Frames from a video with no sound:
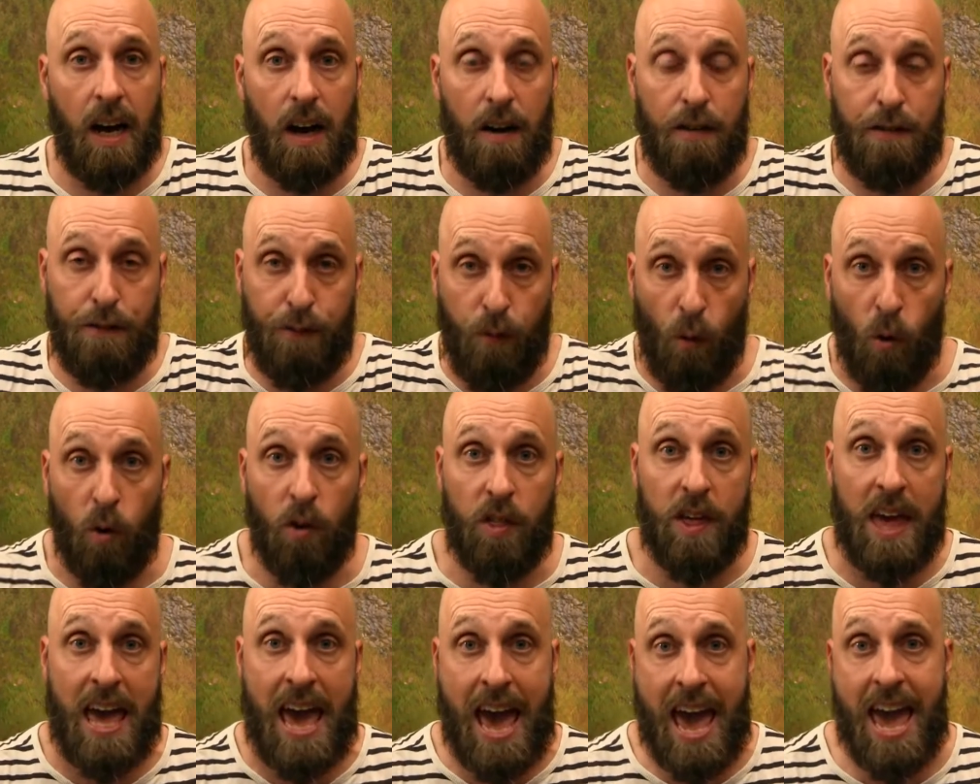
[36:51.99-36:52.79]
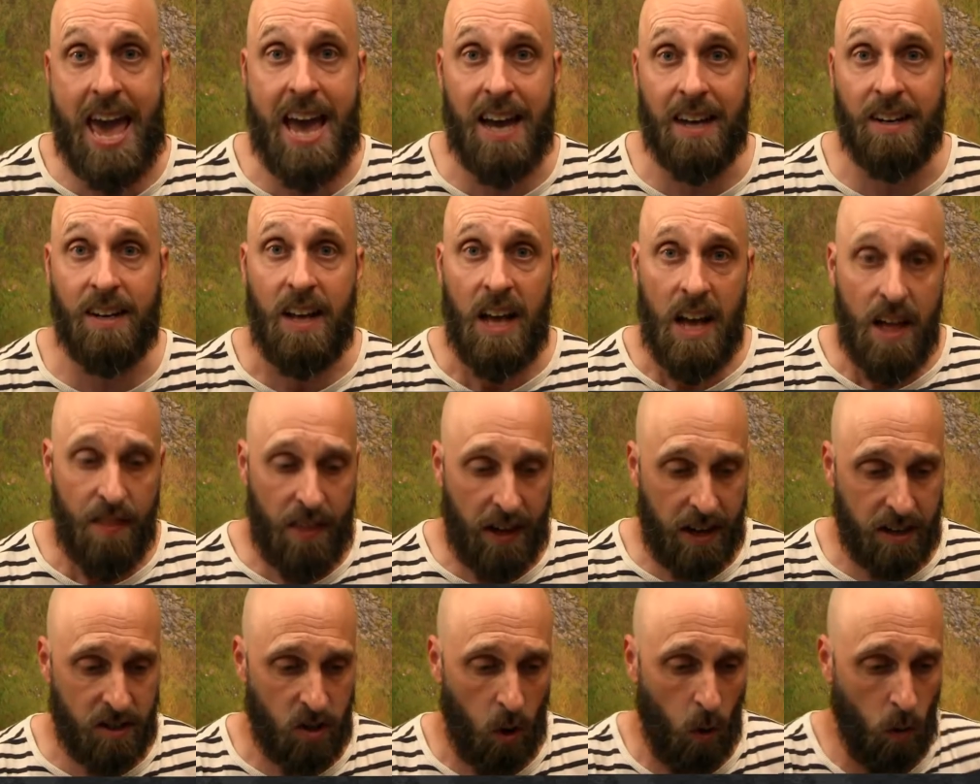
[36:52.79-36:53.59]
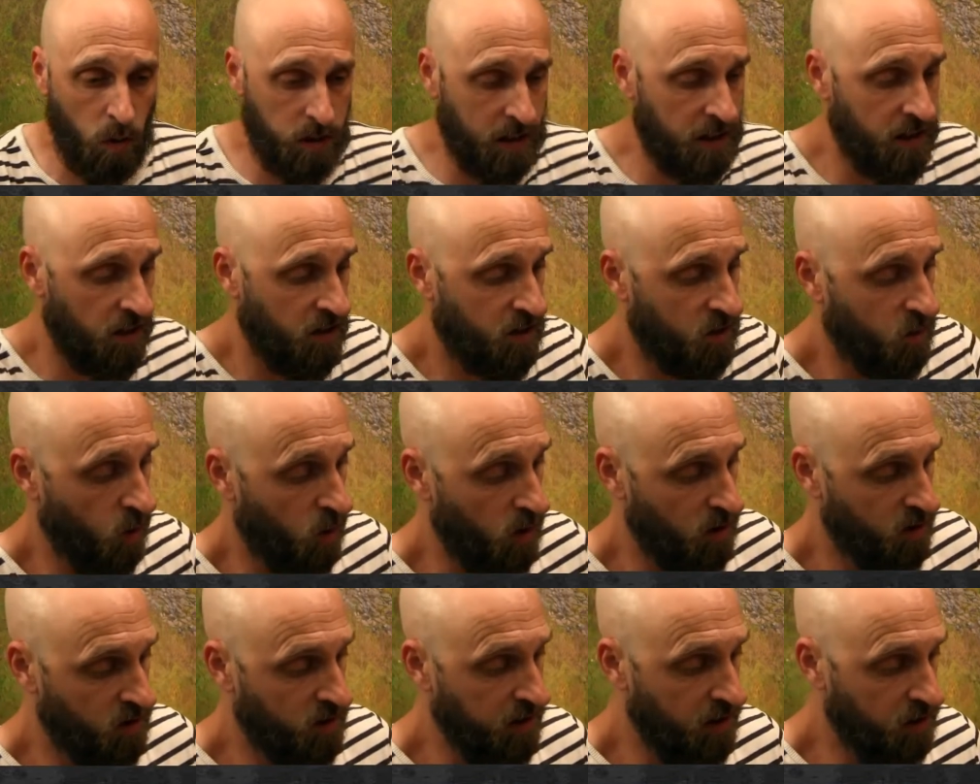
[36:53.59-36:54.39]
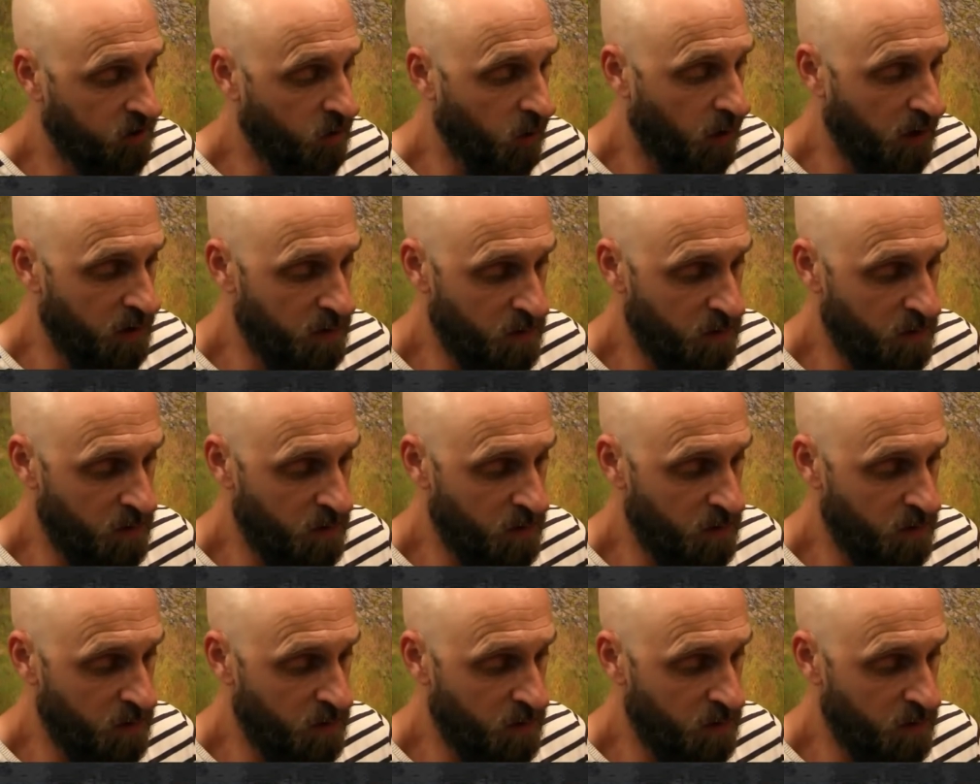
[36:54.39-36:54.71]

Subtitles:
for the hand that is holding the sword. So let's go ahead